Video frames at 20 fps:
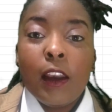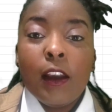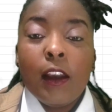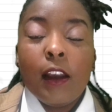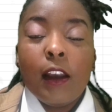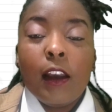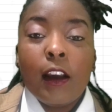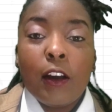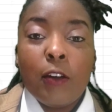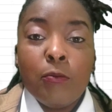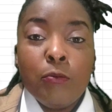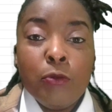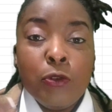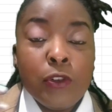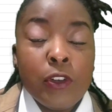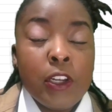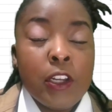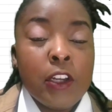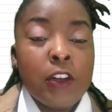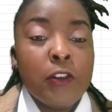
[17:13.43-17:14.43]
a
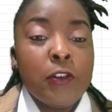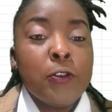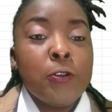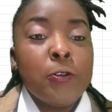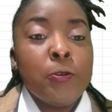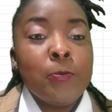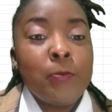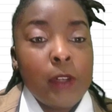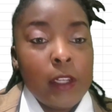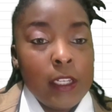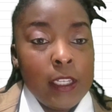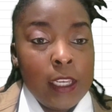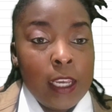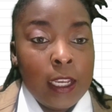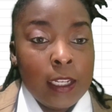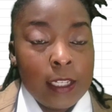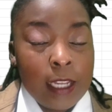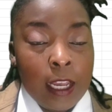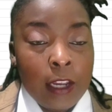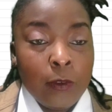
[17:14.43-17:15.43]
community of homes, then
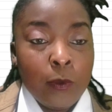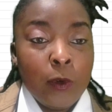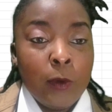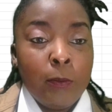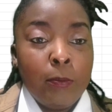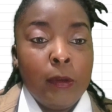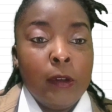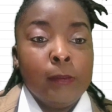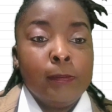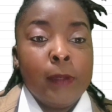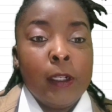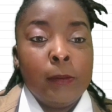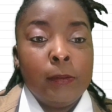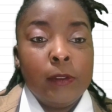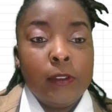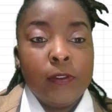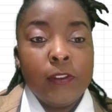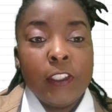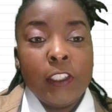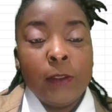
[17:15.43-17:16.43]
yes, I will bump up the
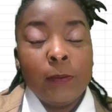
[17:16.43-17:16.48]
fee.